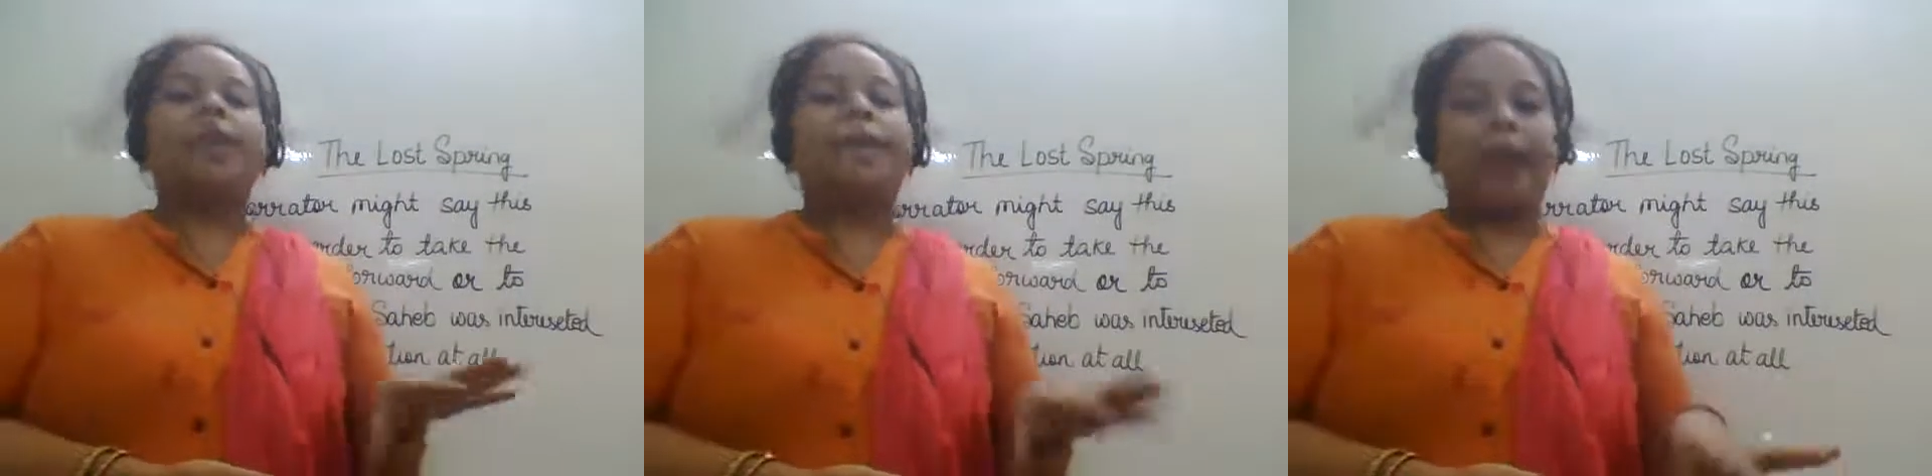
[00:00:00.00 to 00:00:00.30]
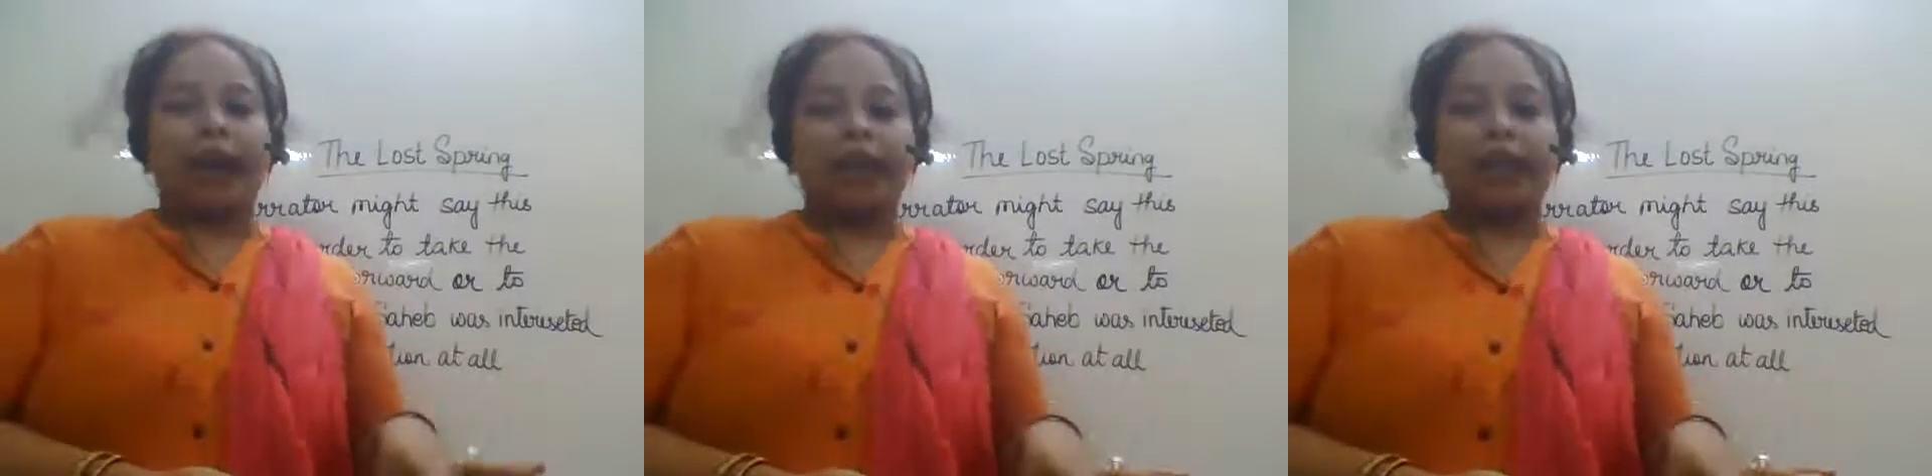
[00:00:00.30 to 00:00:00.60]

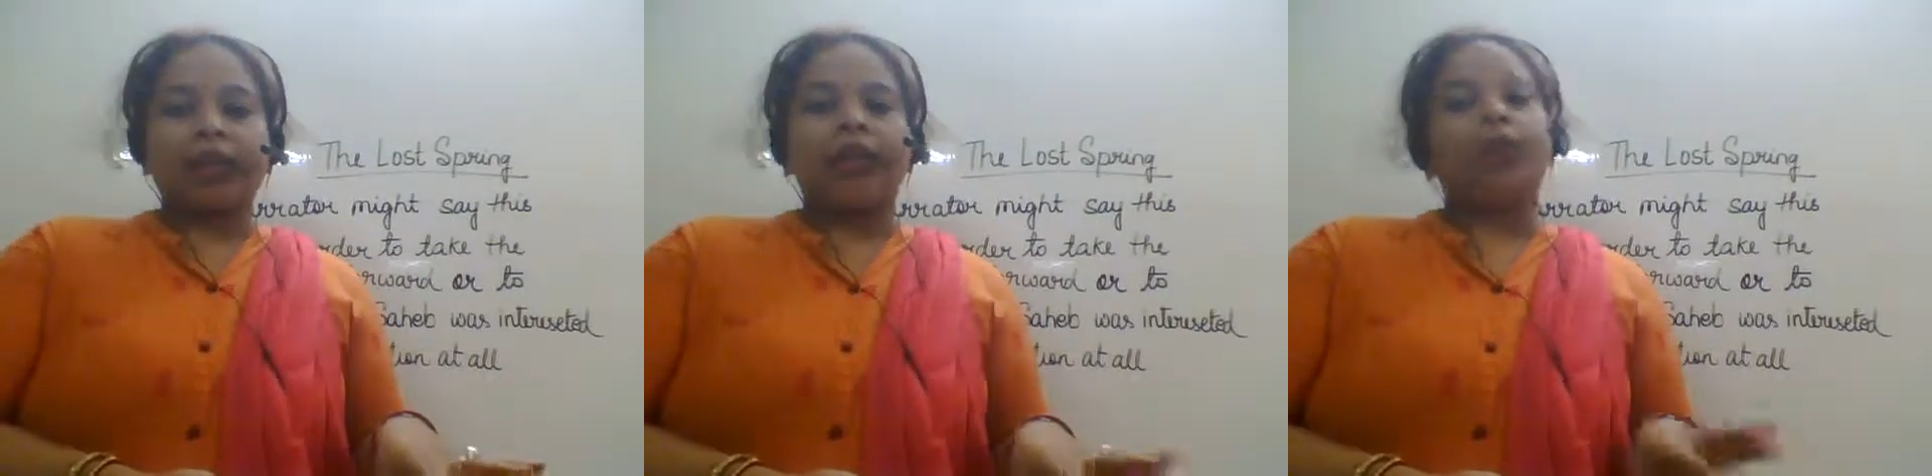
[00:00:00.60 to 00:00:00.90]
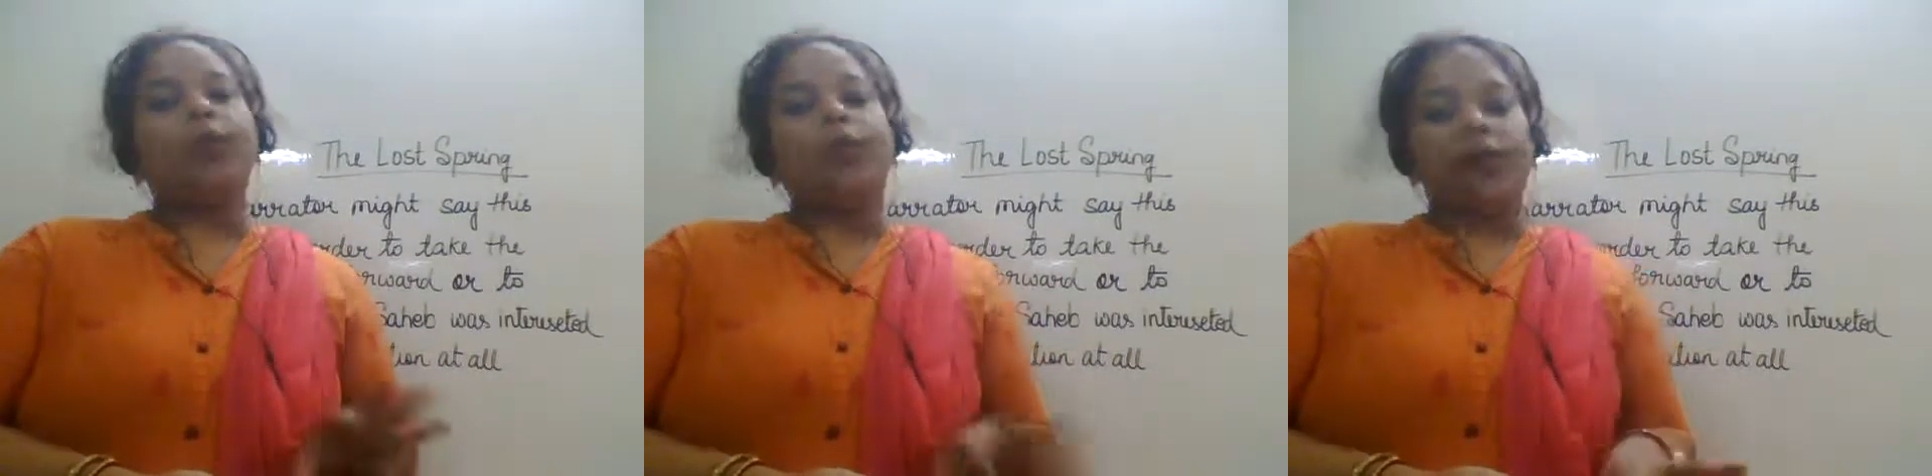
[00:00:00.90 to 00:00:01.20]
by
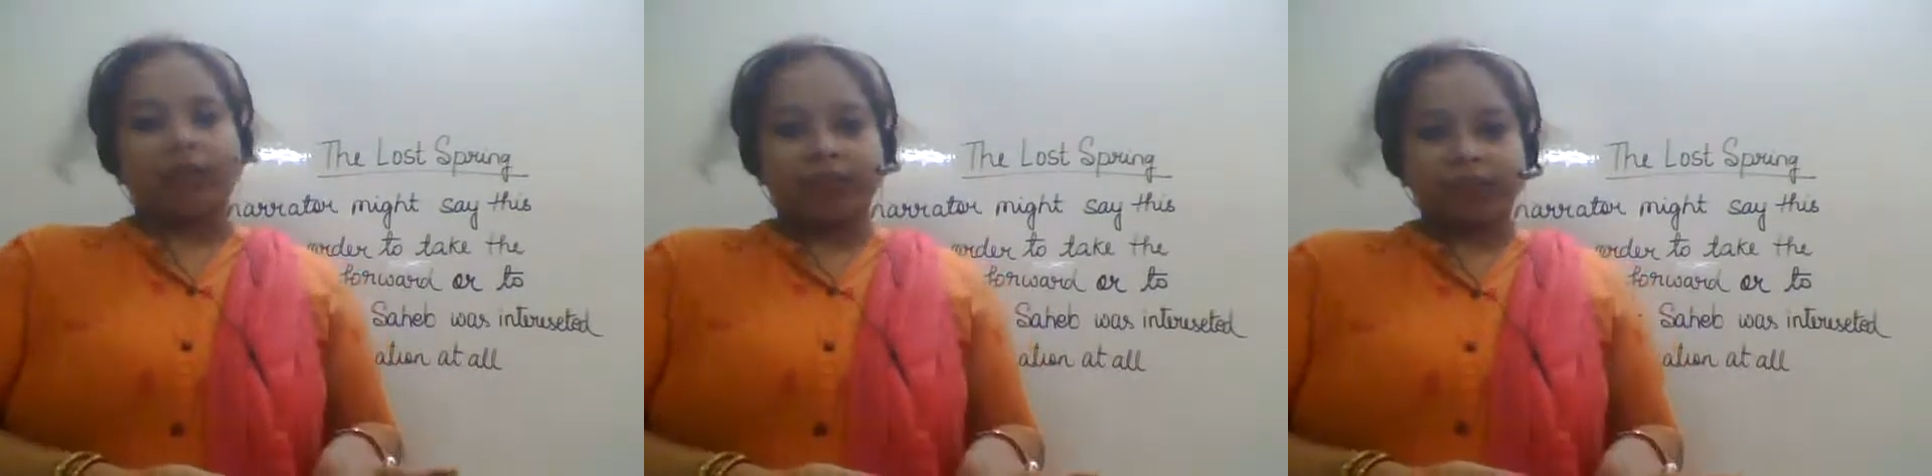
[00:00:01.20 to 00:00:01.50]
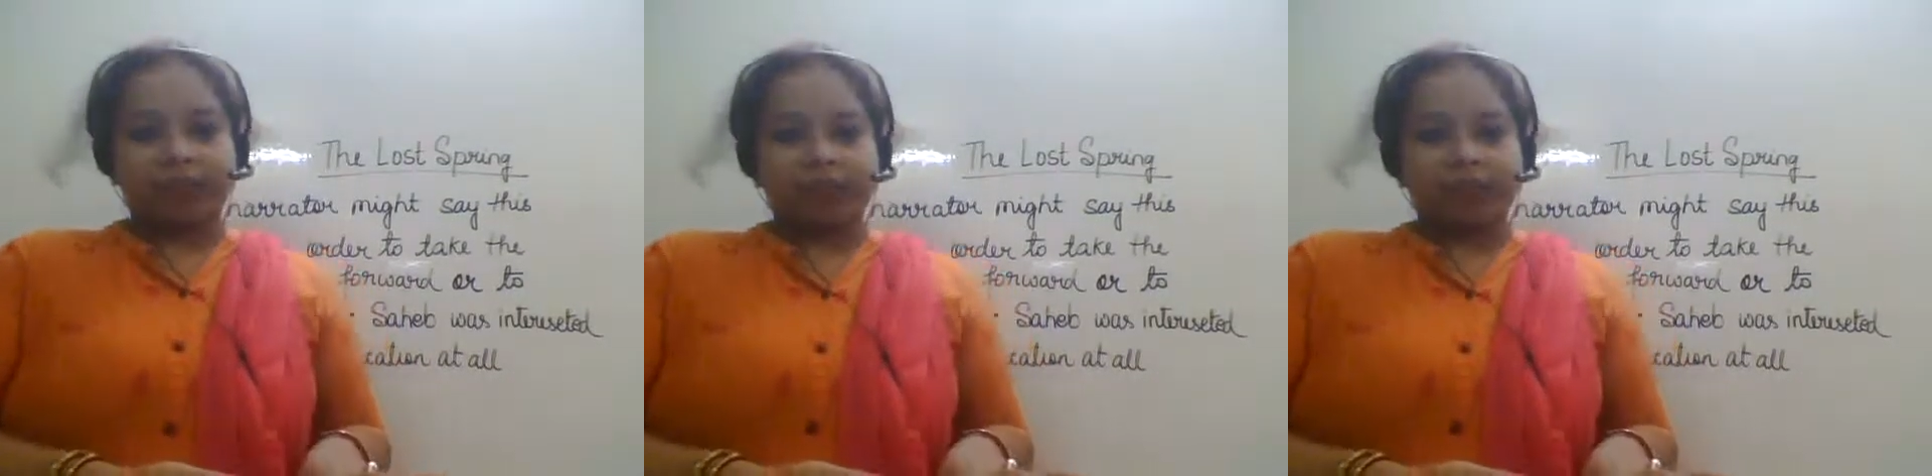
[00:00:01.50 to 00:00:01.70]
the world,